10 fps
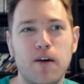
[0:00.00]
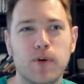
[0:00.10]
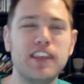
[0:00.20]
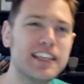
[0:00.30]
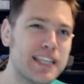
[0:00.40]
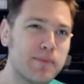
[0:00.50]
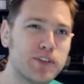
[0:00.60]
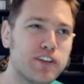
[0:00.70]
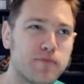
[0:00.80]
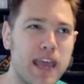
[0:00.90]
with the
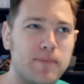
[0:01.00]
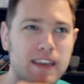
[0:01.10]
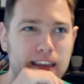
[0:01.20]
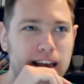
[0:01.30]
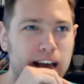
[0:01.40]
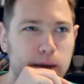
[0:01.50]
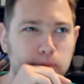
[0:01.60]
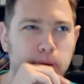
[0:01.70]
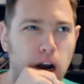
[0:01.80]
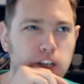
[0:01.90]
exception of maybe
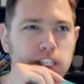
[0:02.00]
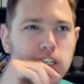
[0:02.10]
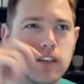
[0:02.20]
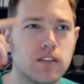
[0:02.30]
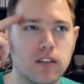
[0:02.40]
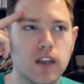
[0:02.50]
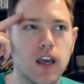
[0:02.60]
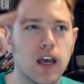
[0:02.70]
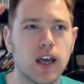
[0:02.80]
Parson